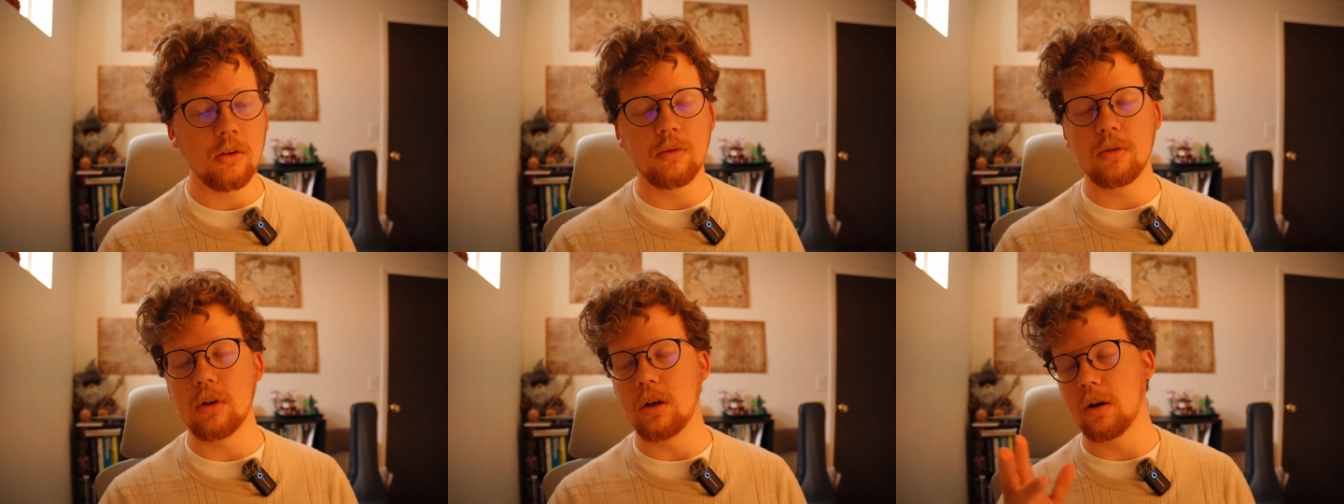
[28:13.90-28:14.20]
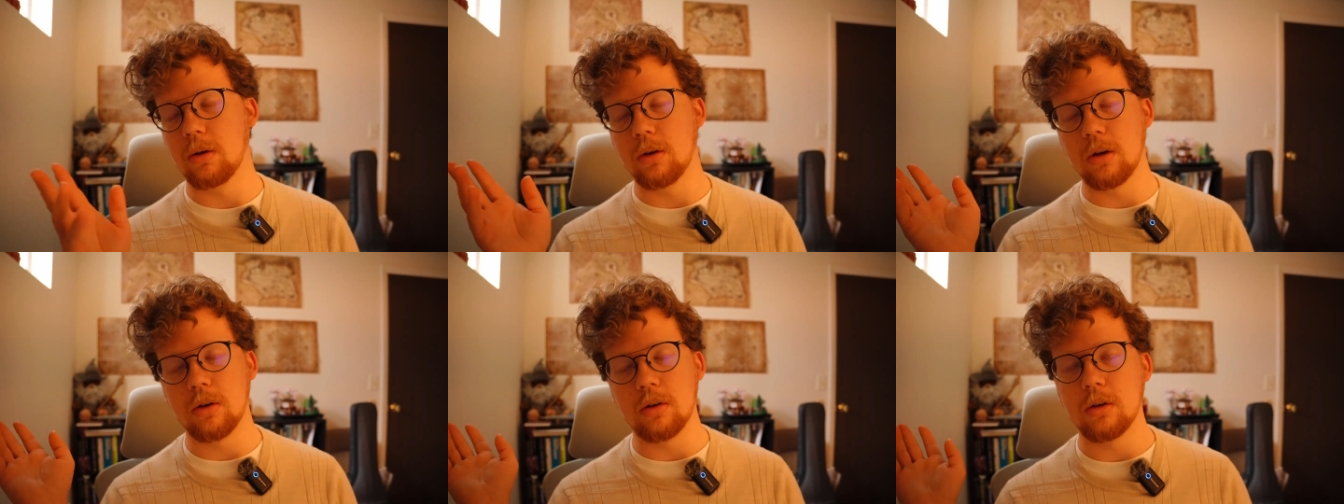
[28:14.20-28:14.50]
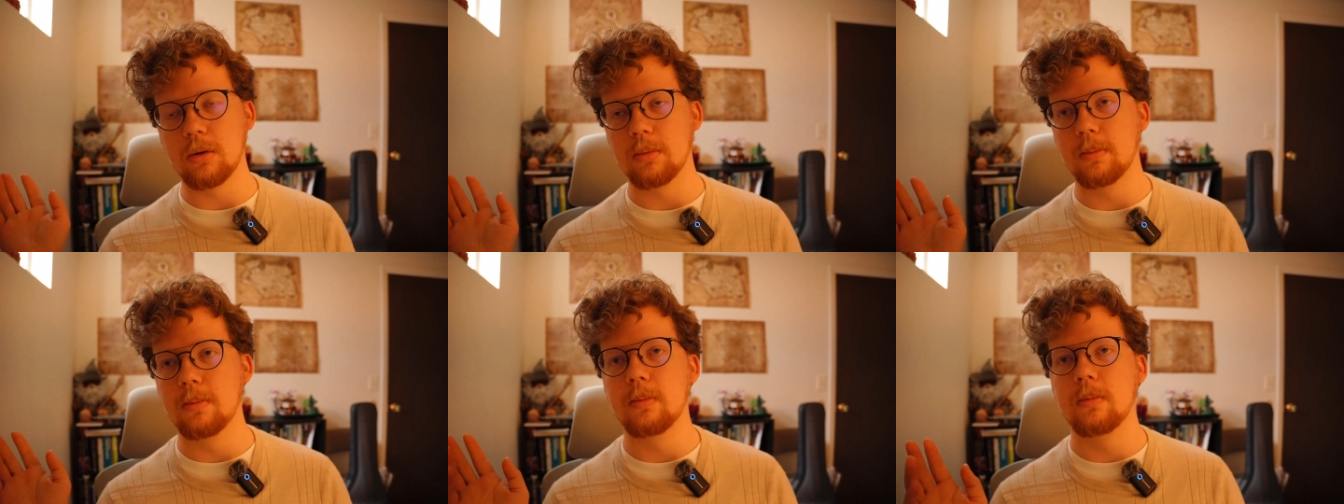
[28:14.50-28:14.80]

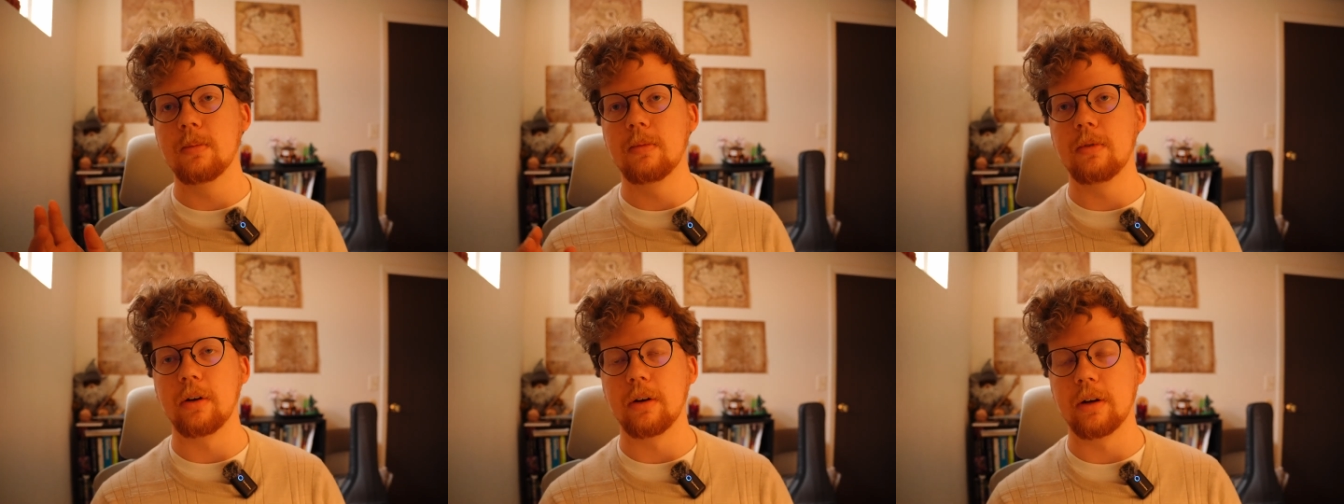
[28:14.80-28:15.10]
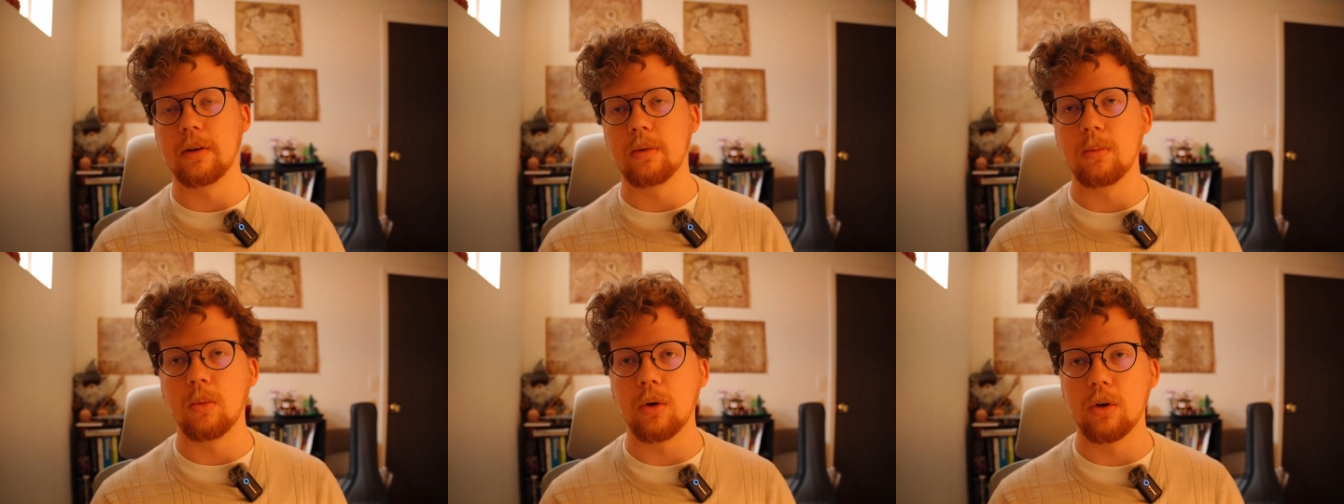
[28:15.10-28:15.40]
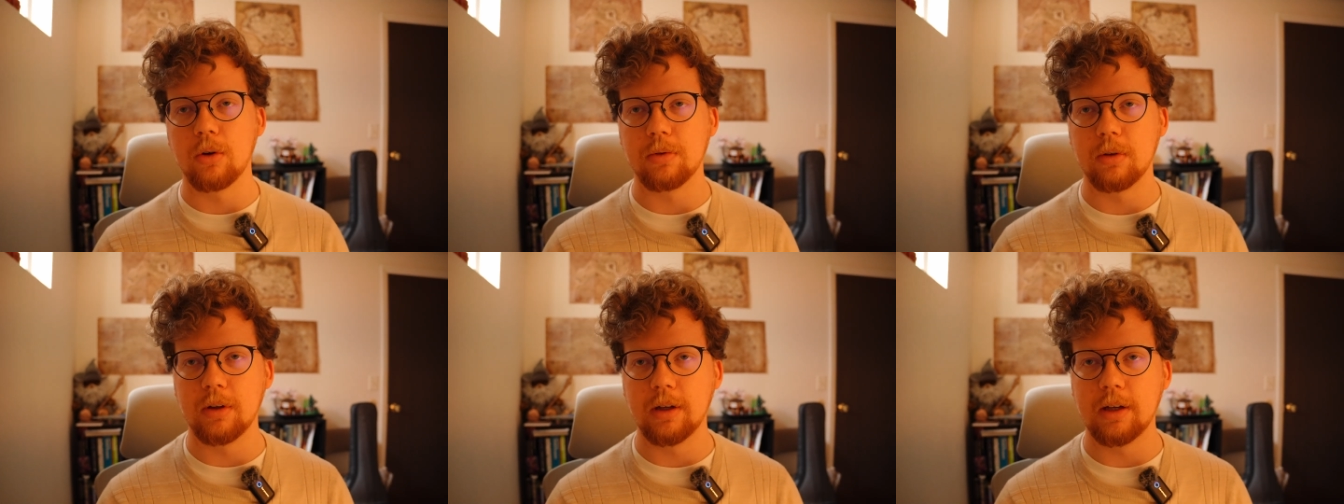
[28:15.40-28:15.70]
YouTube very
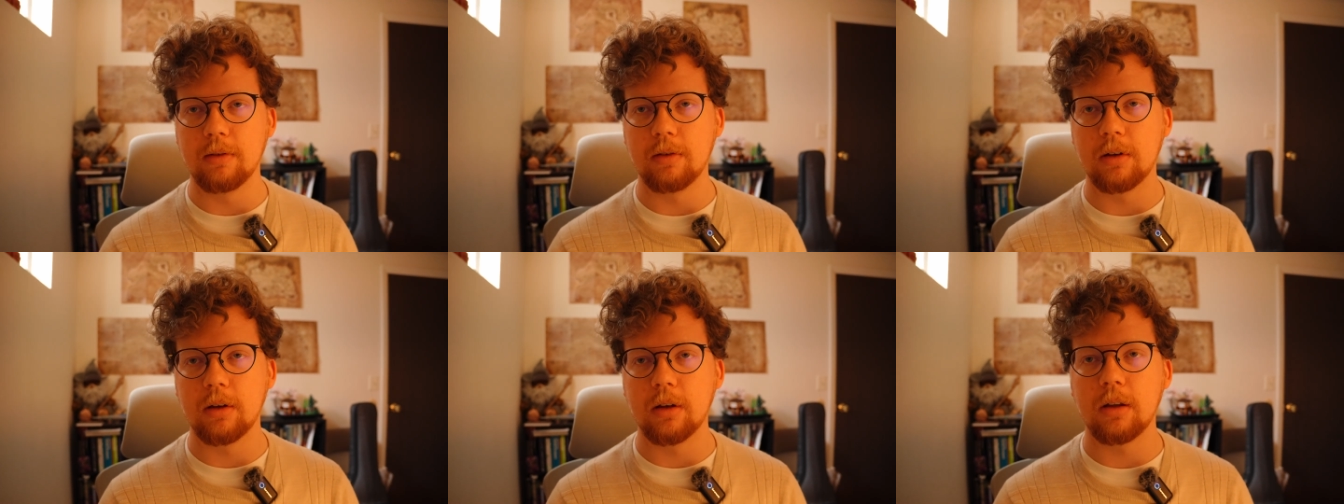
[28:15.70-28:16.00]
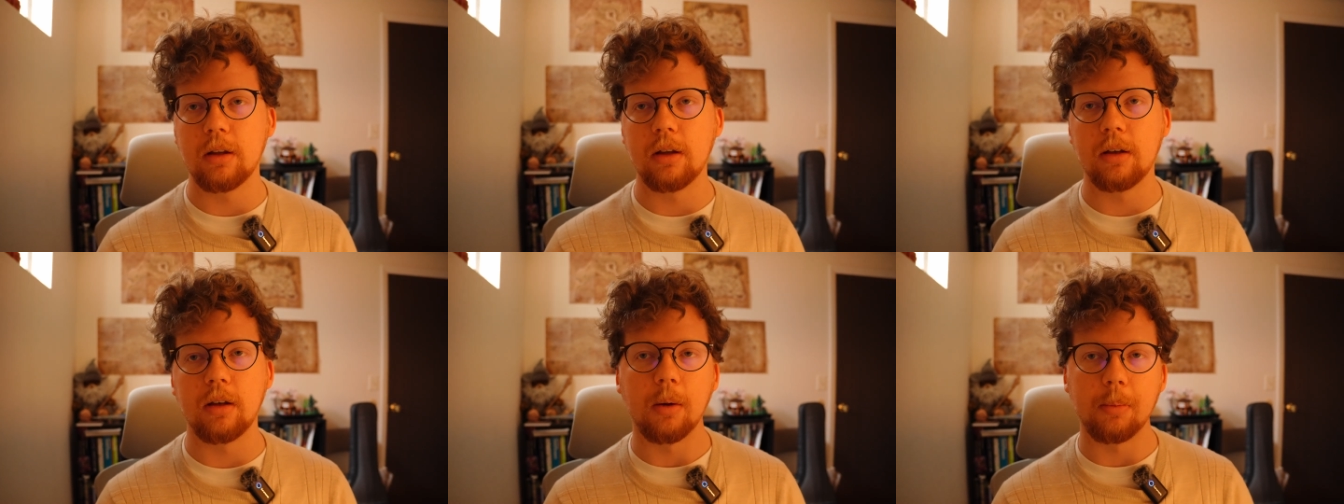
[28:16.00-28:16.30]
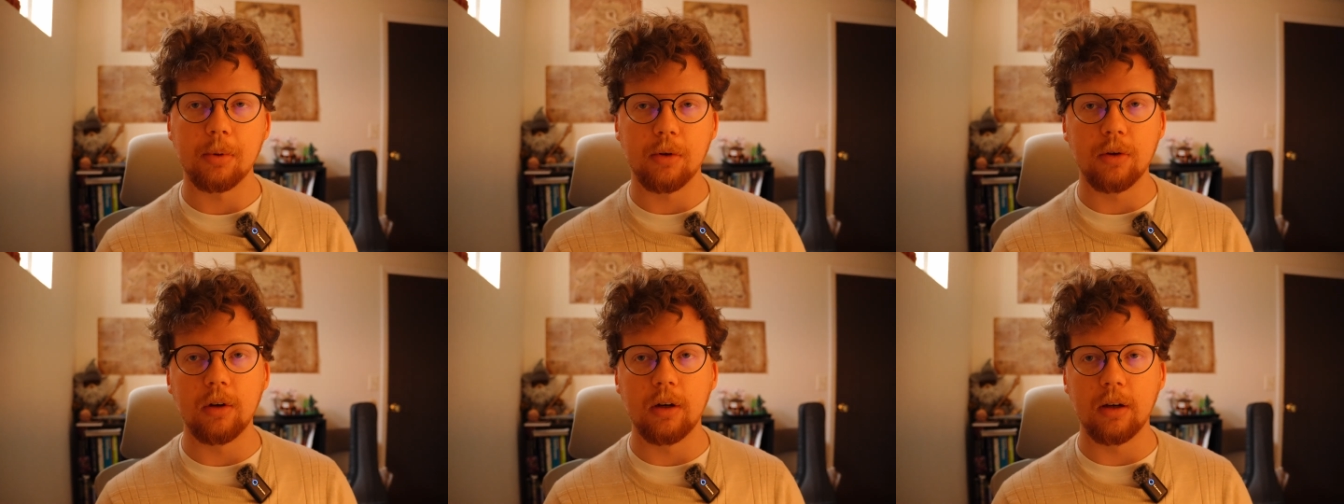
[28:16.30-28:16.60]
wonderfully gives these
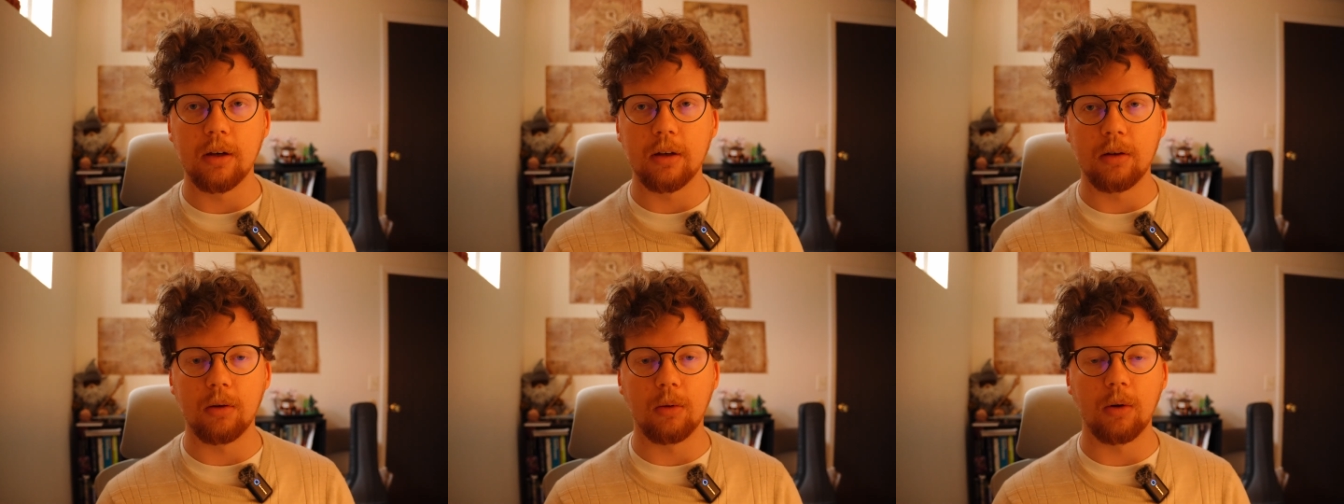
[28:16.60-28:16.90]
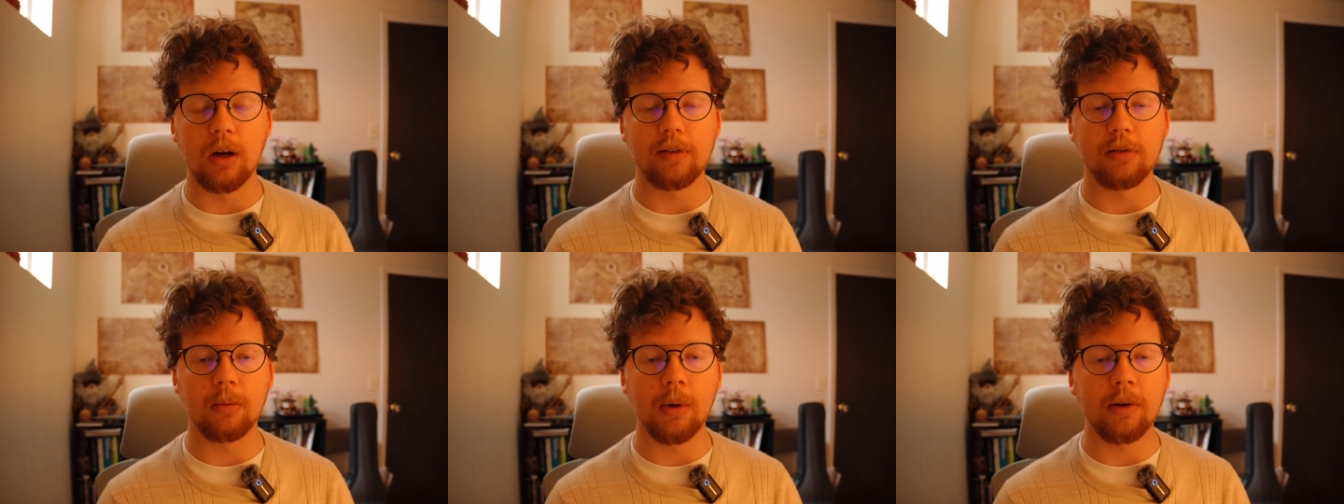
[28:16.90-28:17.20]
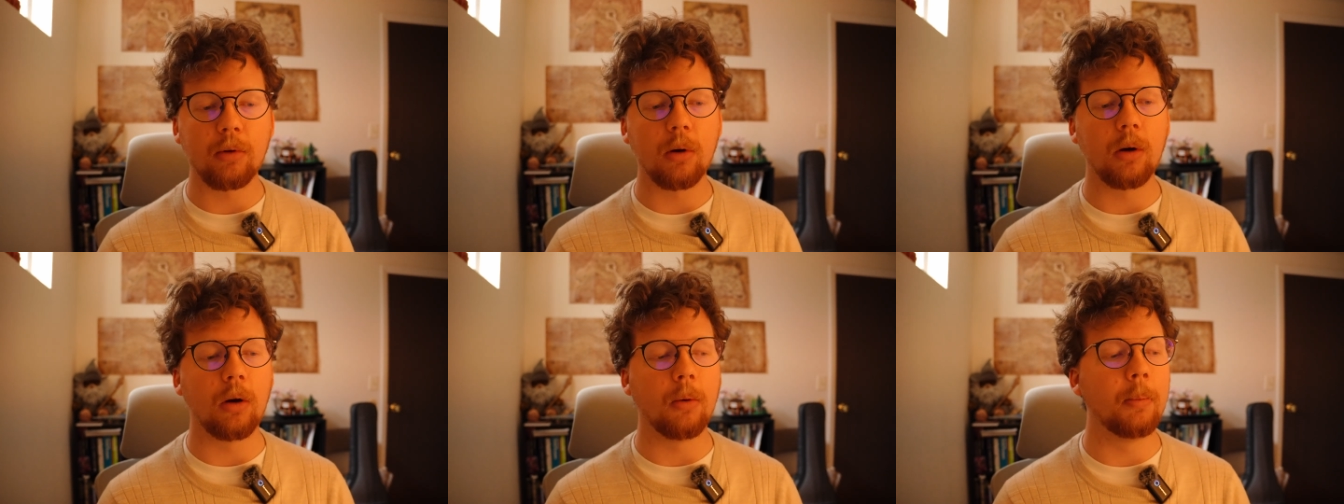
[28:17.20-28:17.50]
opportunities to arise from
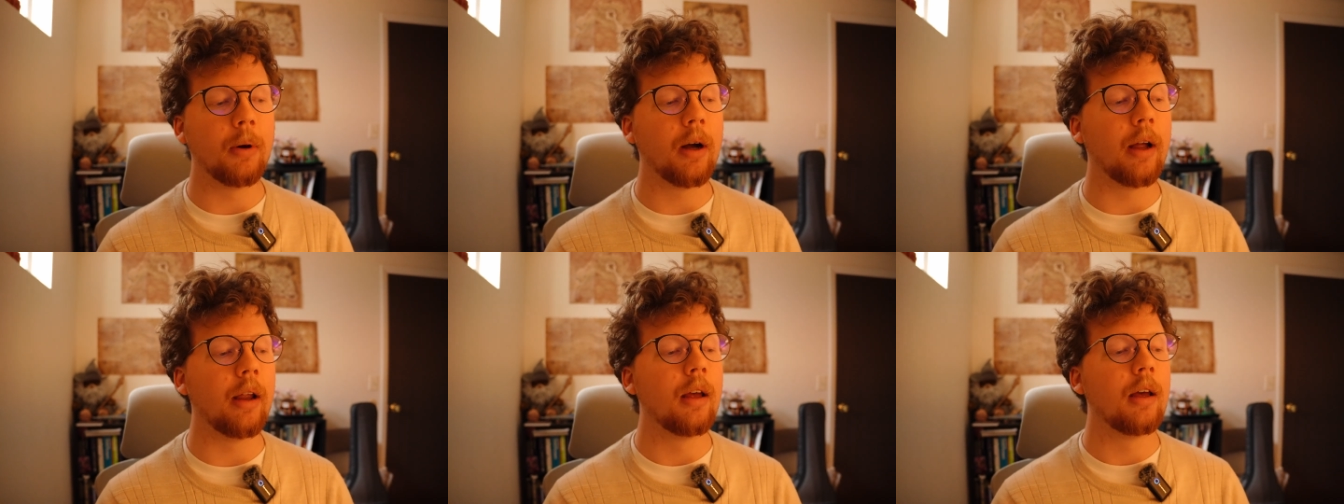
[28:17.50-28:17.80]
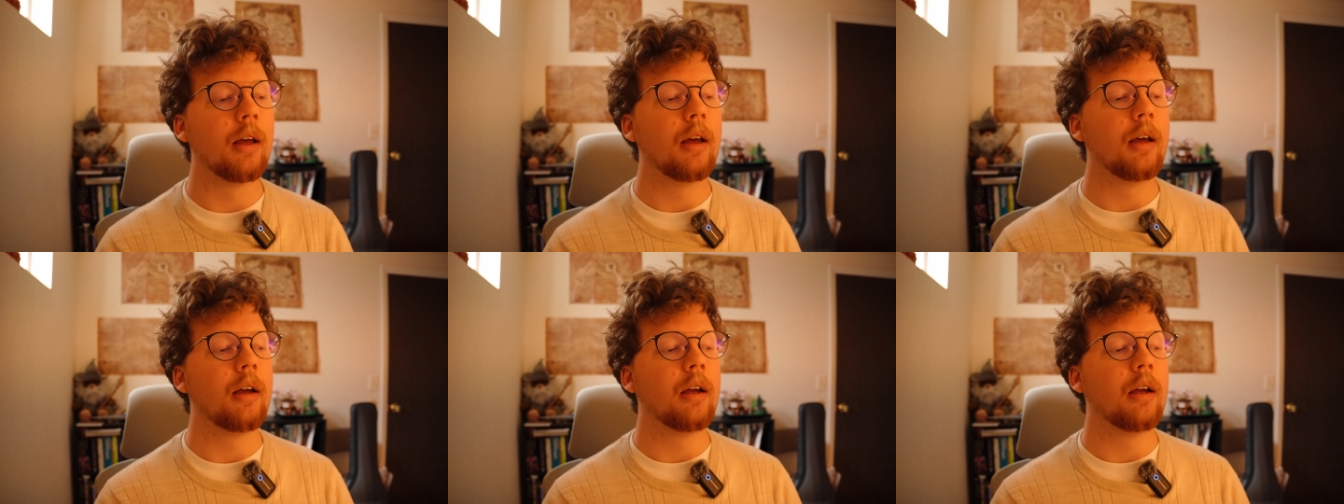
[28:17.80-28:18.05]
everywhere, but